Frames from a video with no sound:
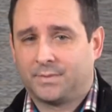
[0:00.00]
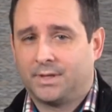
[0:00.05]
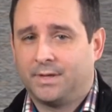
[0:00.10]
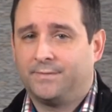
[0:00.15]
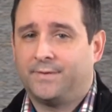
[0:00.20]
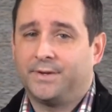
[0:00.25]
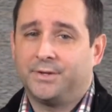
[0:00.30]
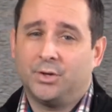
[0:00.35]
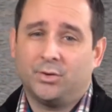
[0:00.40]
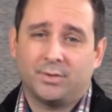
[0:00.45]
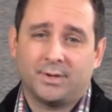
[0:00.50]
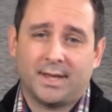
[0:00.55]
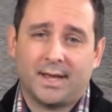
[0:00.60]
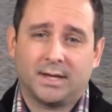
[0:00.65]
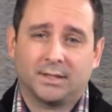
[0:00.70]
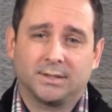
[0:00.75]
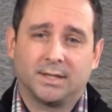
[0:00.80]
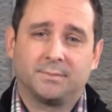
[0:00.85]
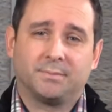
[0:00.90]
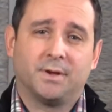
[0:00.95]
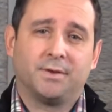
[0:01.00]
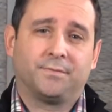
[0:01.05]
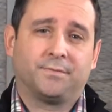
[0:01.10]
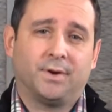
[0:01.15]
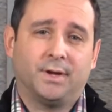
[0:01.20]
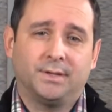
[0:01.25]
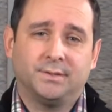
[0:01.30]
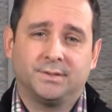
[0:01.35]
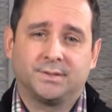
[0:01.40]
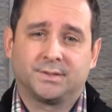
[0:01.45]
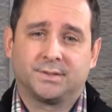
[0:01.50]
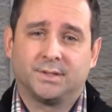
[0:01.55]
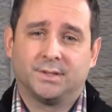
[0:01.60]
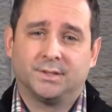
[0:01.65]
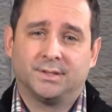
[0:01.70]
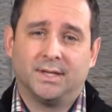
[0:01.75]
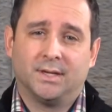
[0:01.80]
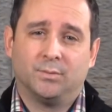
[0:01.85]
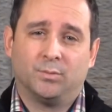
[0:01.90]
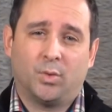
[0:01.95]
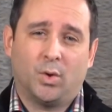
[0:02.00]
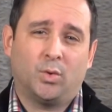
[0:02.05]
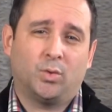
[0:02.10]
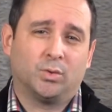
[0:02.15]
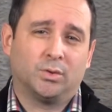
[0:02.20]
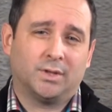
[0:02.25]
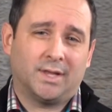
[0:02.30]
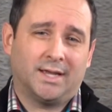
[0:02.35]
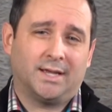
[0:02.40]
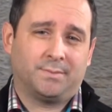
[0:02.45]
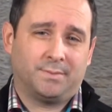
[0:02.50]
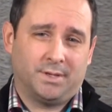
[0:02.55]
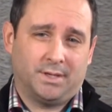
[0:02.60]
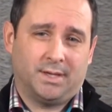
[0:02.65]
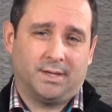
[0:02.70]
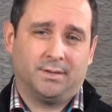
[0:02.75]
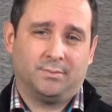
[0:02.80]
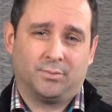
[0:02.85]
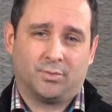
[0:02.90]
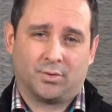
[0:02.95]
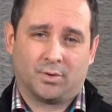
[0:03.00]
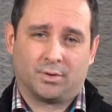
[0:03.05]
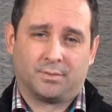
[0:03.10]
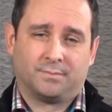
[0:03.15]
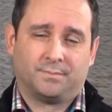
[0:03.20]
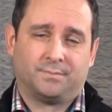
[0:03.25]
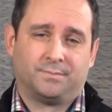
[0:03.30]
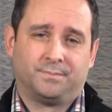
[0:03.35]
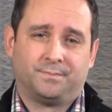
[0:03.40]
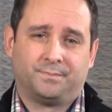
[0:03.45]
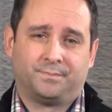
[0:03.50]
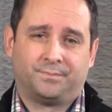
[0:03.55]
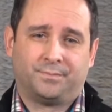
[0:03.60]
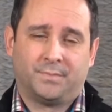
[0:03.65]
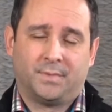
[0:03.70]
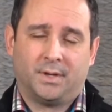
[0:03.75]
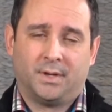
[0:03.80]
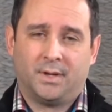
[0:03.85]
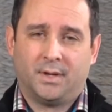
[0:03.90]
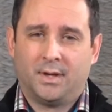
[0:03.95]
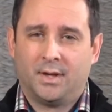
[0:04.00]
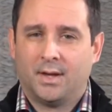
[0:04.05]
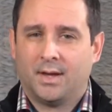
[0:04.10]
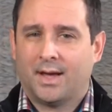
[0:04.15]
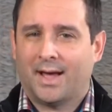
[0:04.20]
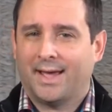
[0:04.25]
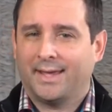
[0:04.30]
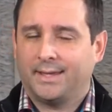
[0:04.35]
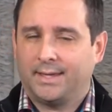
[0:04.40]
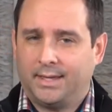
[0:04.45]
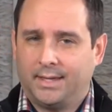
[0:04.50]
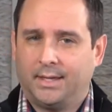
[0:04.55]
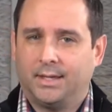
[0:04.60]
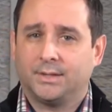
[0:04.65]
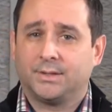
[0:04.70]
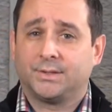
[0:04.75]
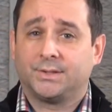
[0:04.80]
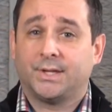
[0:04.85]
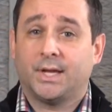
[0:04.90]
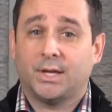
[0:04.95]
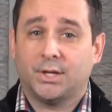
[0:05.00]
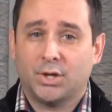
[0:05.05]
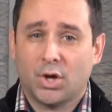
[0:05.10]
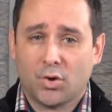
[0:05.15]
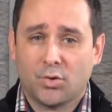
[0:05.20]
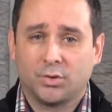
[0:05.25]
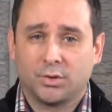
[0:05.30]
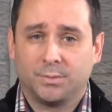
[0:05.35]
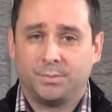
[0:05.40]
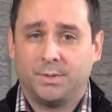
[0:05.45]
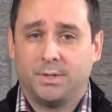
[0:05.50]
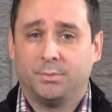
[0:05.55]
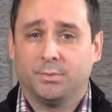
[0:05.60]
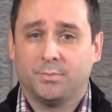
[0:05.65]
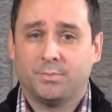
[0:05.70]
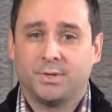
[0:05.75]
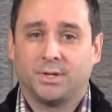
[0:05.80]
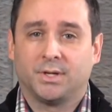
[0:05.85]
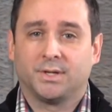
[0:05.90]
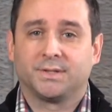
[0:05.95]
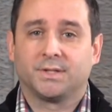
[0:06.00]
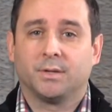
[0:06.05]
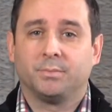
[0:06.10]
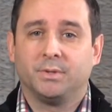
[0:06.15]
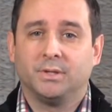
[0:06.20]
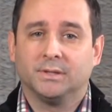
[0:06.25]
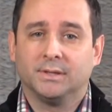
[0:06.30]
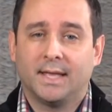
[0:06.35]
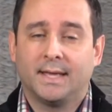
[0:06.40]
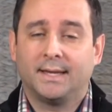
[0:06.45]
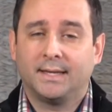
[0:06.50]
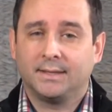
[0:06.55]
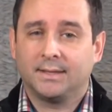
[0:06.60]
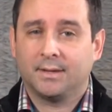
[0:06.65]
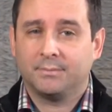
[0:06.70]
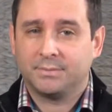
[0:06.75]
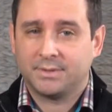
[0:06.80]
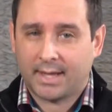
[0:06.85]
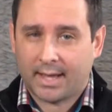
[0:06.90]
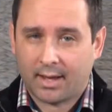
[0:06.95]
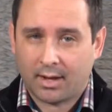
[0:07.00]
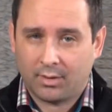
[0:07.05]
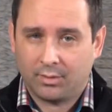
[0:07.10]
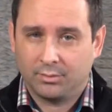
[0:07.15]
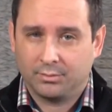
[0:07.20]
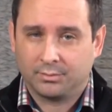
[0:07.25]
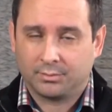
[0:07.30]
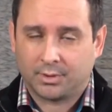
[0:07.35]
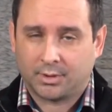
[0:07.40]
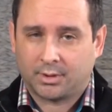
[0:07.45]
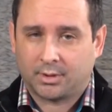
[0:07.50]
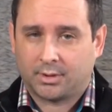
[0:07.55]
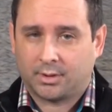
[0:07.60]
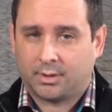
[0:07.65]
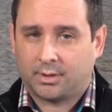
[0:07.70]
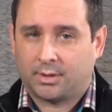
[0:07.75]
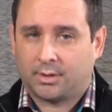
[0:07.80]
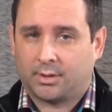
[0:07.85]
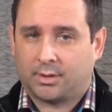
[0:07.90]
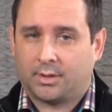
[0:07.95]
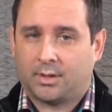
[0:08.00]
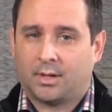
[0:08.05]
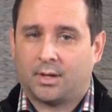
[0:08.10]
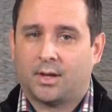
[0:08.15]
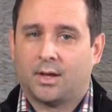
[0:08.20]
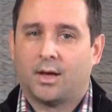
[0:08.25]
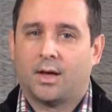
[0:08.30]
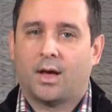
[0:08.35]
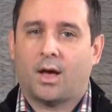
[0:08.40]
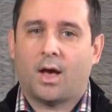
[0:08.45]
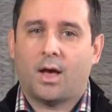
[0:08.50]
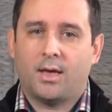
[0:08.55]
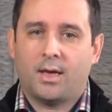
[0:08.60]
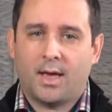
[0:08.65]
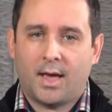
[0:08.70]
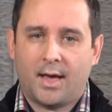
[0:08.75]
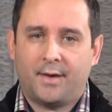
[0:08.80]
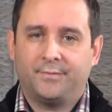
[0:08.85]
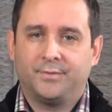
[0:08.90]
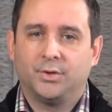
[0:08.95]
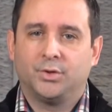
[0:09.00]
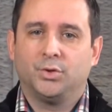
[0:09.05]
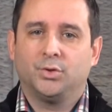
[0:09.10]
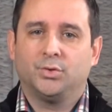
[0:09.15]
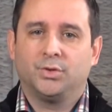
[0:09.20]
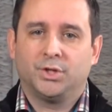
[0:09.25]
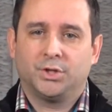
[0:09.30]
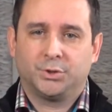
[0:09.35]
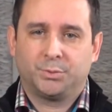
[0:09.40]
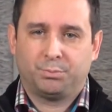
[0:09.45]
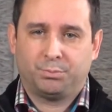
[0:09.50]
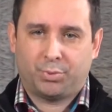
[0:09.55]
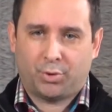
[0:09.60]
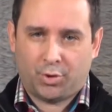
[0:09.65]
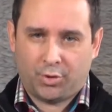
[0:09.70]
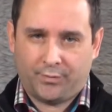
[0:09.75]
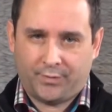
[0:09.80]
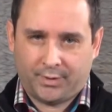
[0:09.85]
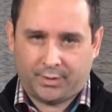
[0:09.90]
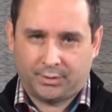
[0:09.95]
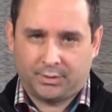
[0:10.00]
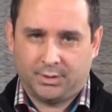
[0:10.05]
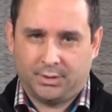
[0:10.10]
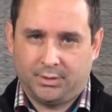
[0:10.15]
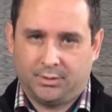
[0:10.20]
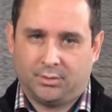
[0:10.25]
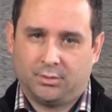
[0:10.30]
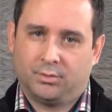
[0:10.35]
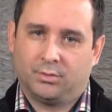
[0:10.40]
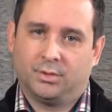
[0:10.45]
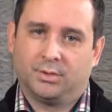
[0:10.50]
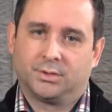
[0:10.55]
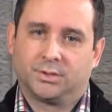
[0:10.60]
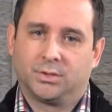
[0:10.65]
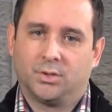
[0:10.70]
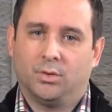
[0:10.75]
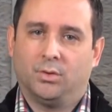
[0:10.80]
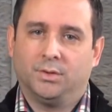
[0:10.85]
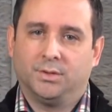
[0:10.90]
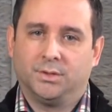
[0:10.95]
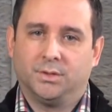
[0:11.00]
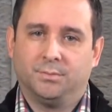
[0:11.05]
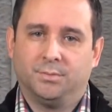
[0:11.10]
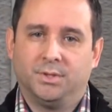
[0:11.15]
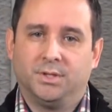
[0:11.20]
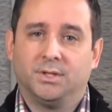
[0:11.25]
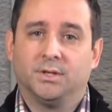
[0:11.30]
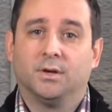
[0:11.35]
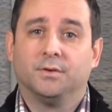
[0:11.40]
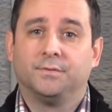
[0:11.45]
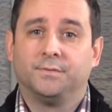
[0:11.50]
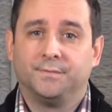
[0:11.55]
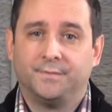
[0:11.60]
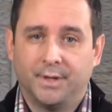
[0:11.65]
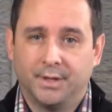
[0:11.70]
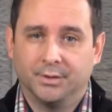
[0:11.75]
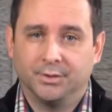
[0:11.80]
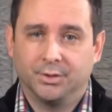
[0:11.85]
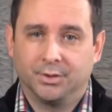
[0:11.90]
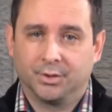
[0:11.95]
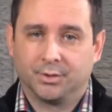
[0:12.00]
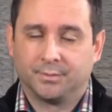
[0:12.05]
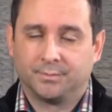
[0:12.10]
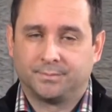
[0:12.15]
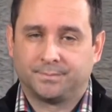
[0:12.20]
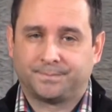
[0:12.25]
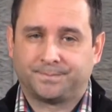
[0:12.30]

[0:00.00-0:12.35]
If I don't act like my friends, they won't like me anymore. I can't say no to people because I'll be letting them down. I have to do this perfectly or it's going to be a failure.